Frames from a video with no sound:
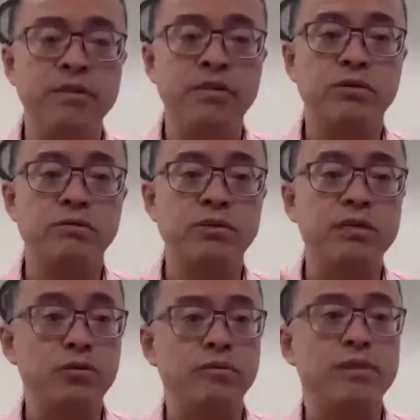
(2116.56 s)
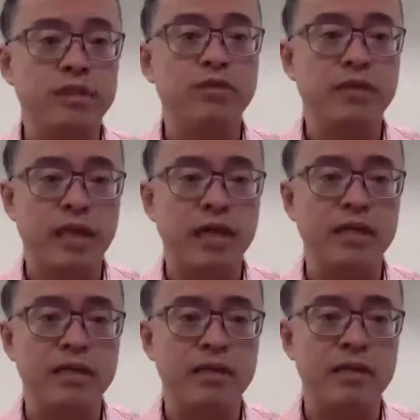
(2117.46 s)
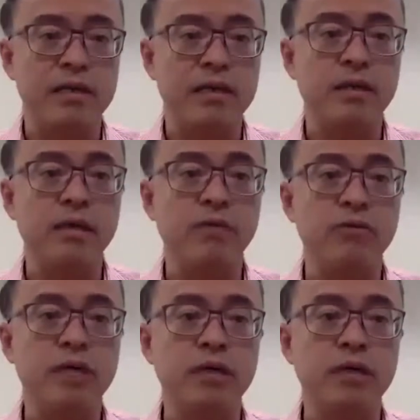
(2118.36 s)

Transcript: to be human-centric lighting. And we are